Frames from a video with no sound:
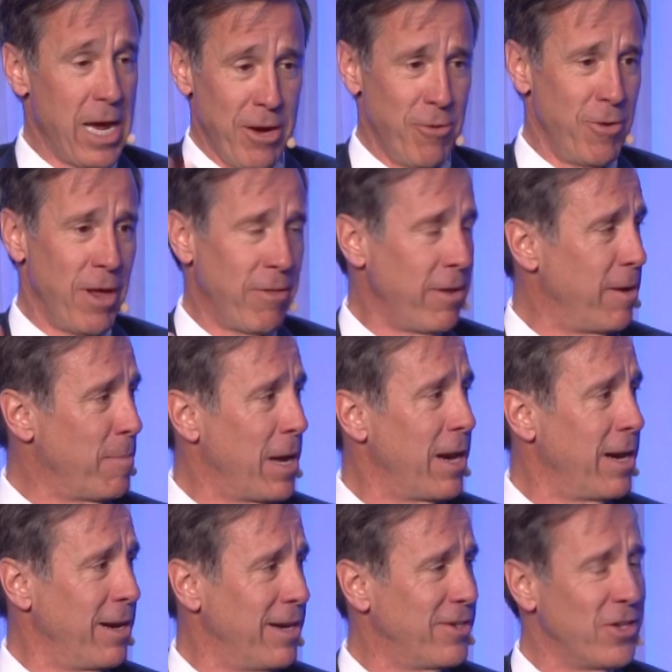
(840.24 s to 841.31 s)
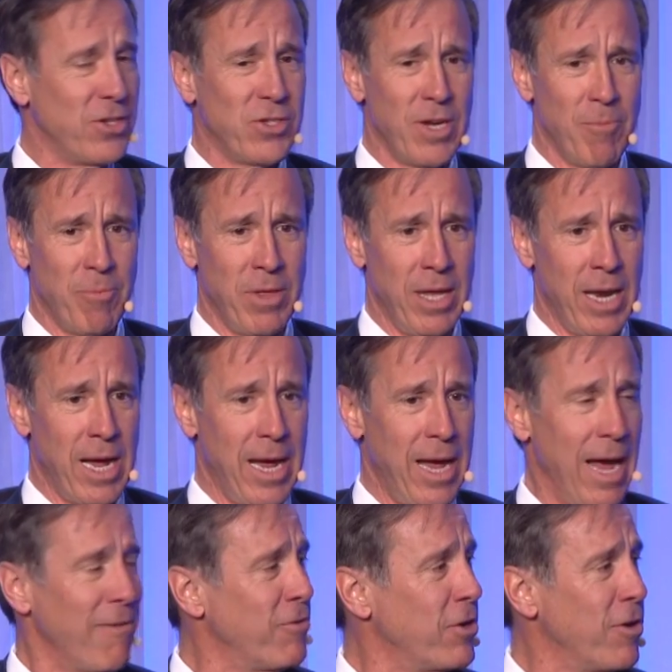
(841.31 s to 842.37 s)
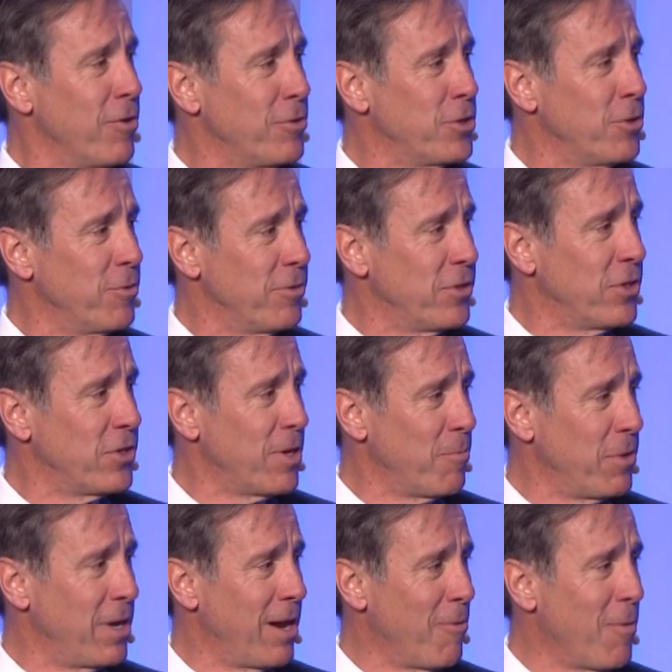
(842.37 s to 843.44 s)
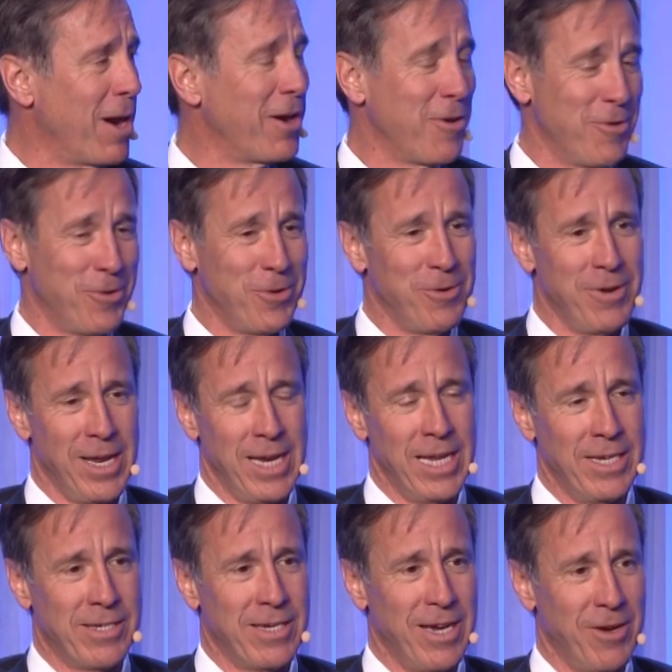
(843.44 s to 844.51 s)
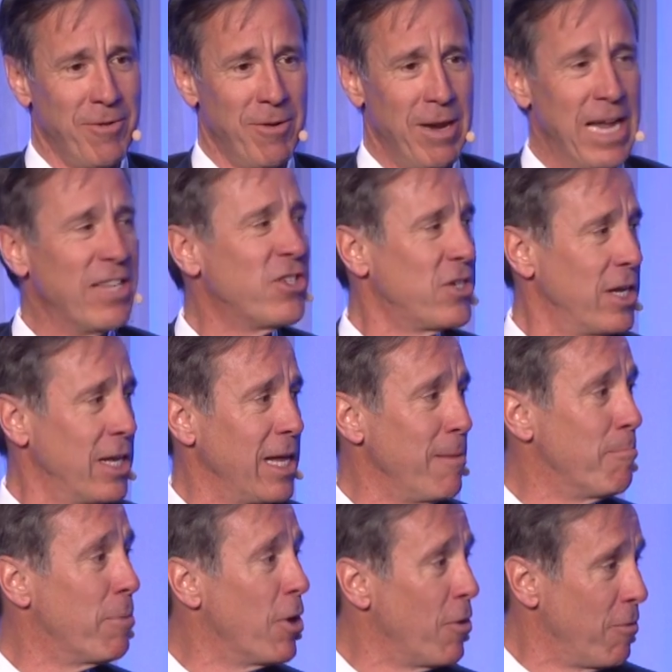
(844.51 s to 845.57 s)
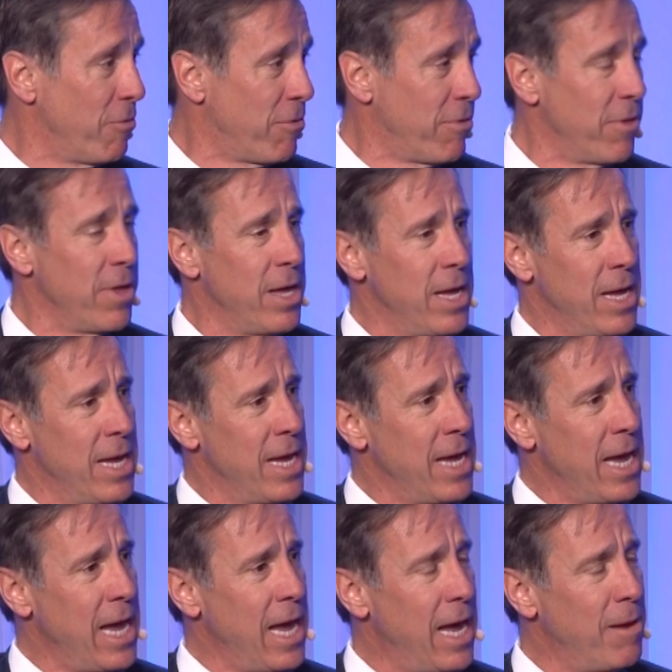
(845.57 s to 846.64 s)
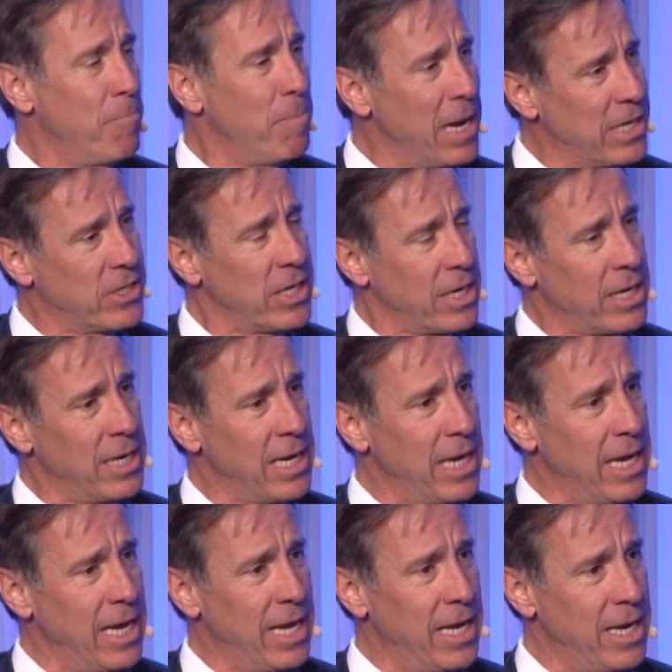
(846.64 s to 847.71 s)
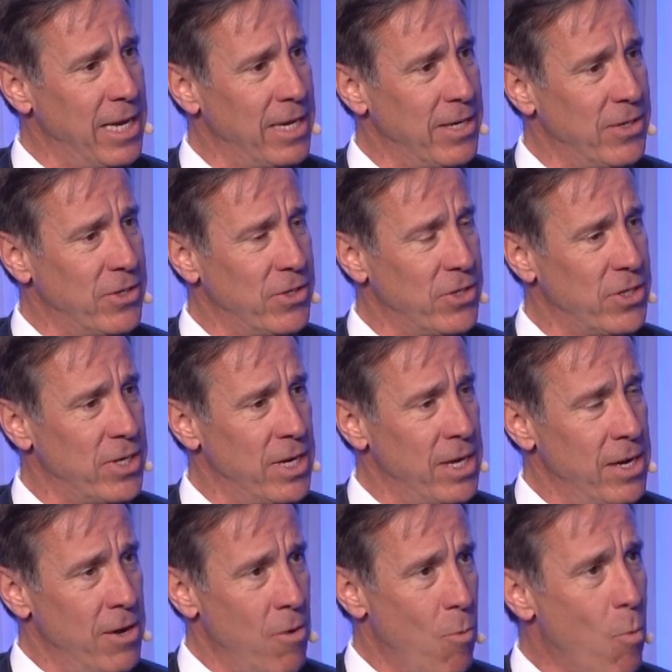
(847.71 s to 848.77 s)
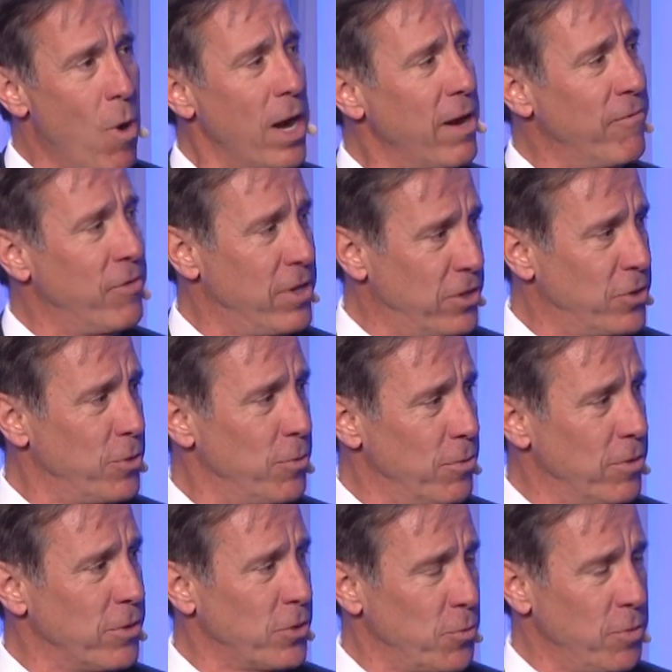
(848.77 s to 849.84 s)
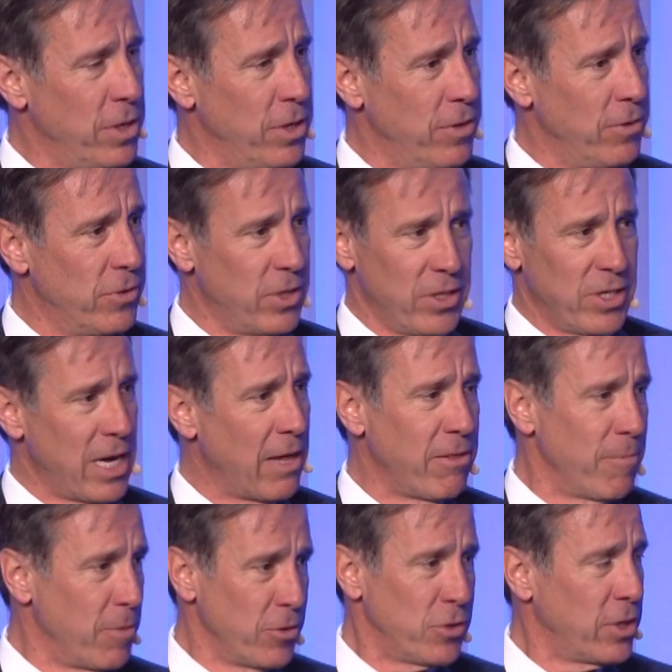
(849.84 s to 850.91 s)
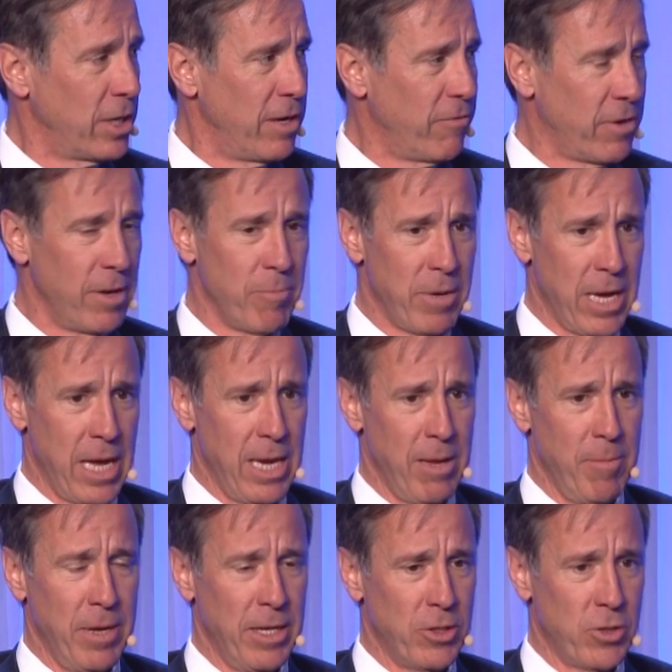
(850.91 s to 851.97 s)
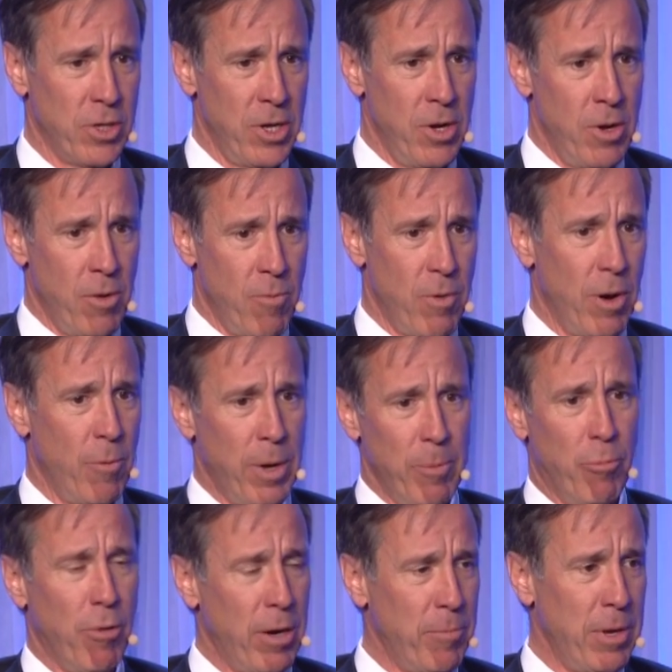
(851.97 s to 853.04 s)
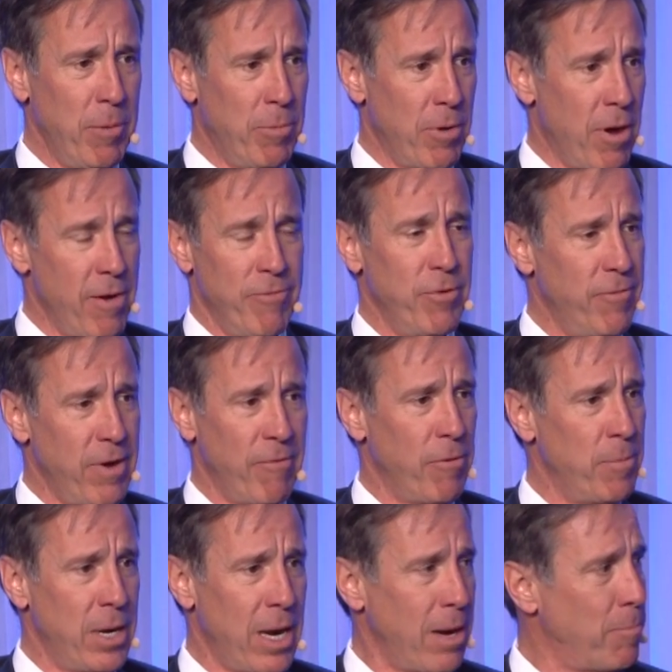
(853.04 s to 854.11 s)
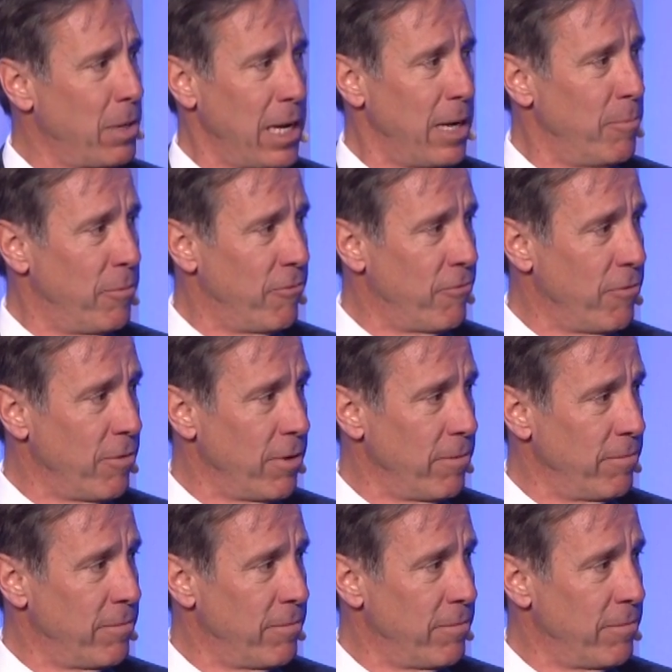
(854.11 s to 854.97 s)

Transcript: I knew nothing about it, is this something I have to go to, or is this something I want to go to? And he said instantly, both. And basically, it is one of the tools we use. It's not the most significant by any means, where we bring people often who've never been on a plane before,